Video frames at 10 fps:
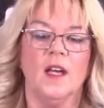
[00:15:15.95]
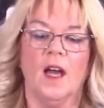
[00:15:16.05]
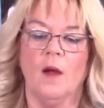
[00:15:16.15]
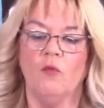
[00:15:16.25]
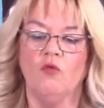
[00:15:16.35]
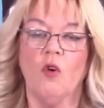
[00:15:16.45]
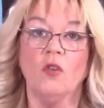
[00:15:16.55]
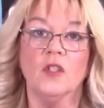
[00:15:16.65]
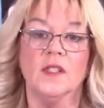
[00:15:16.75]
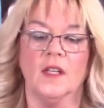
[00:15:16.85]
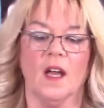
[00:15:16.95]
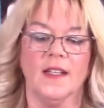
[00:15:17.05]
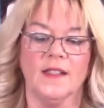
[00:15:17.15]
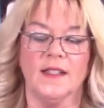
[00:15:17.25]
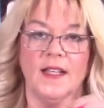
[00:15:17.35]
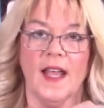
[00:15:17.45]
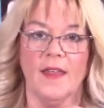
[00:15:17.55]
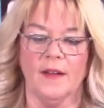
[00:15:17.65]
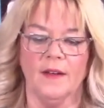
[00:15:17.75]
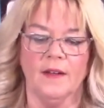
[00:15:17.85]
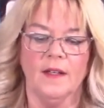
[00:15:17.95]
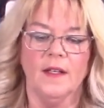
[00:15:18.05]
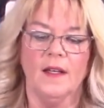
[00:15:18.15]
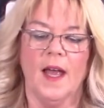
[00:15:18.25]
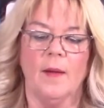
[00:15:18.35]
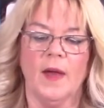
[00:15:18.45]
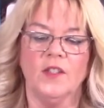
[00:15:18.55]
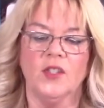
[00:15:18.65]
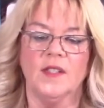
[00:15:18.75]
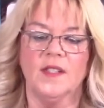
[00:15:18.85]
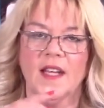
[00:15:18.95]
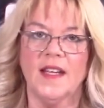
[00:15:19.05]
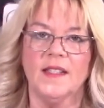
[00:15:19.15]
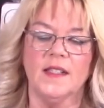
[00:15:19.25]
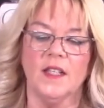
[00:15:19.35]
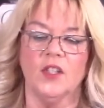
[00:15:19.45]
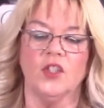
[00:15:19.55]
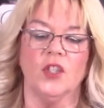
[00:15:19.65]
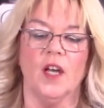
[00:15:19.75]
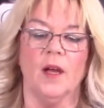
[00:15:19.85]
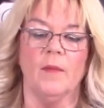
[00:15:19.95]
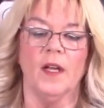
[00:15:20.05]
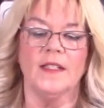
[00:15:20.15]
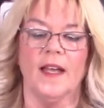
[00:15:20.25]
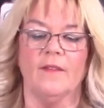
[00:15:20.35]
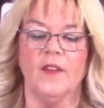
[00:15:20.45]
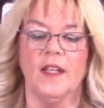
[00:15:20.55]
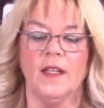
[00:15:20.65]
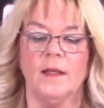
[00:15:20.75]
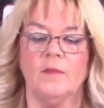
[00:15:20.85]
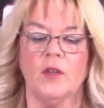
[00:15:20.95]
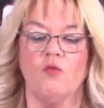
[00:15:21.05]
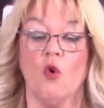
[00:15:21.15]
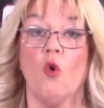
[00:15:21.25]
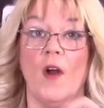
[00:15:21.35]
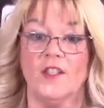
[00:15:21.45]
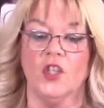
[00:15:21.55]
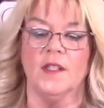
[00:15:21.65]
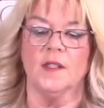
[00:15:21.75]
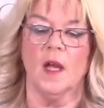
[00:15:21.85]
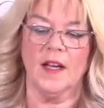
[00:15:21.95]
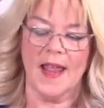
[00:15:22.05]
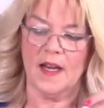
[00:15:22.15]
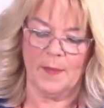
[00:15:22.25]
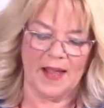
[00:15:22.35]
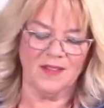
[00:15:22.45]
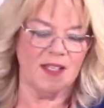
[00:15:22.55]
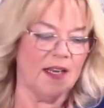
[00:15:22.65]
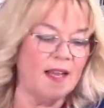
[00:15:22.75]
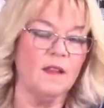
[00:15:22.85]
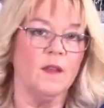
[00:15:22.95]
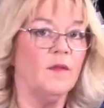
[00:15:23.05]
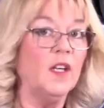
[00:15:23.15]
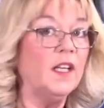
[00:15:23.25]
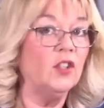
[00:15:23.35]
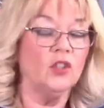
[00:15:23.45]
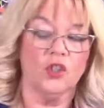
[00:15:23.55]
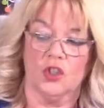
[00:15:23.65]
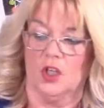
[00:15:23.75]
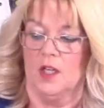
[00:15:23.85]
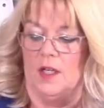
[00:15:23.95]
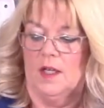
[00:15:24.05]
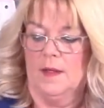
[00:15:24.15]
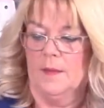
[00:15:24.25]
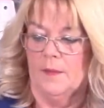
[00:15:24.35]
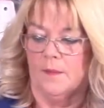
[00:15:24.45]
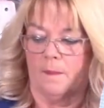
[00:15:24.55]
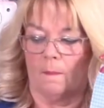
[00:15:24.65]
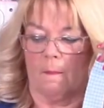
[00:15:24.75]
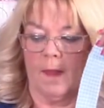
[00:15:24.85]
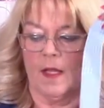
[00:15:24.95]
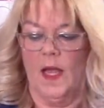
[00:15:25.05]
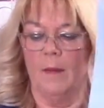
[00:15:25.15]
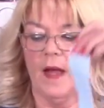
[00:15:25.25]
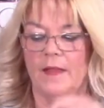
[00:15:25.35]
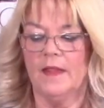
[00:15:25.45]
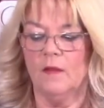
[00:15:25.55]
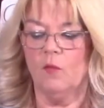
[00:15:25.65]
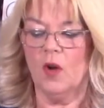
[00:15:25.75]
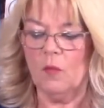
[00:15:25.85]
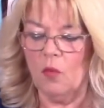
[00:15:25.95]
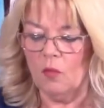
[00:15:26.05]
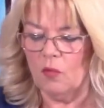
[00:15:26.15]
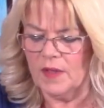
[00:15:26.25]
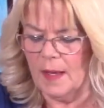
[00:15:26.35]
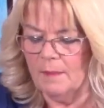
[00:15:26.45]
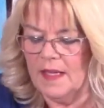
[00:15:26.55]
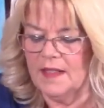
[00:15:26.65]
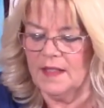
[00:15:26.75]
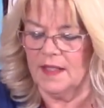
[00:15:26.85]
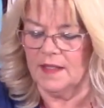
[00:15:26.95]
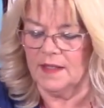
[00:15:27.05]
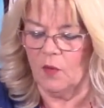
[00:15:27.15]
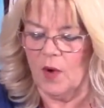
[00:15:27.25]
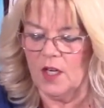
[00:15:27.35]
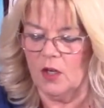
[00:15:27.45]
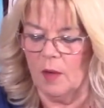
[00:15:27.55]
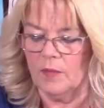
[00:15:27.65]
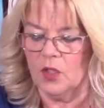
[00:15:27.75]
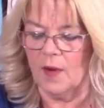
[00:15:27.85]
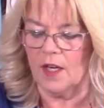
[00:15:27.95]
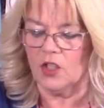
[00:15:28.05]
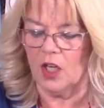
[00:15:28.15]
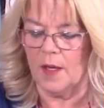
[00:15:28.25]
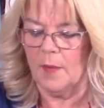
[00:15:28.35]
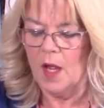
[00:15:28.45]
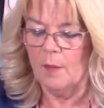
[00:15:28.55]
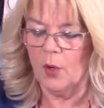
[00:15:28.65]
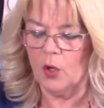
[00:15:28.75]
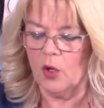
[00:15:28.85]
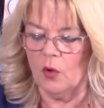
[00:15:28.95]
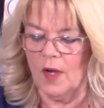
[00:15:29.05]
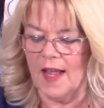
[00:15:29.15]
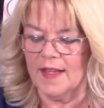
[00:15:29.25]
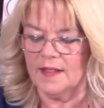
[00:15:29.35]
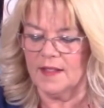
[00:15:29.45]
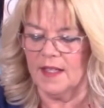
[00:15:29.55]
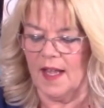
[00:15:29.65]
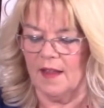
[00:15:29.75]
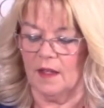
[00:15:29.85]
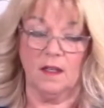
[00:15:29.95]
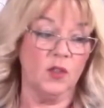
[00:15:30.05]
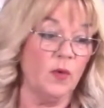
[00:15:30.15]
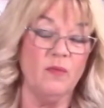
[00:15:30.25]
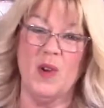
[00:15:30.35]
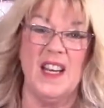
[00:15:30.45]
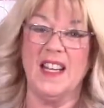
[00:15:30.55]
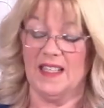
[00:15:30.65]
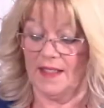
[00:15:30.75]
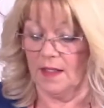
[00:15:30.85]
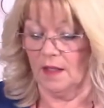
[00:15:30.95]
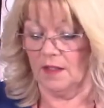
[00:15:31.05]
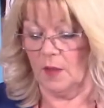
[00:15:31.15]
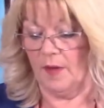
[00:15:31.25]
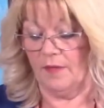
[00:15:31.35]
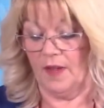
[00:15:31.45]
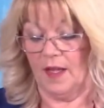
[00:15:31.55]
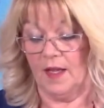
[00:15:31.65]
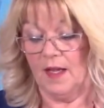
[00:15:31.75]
wrong sides together and just stay stitch down the raw edges. Again, about 1/8 of an inch. And what that means is that when you come to actually put all your layers together, because we're nearly done to be fair,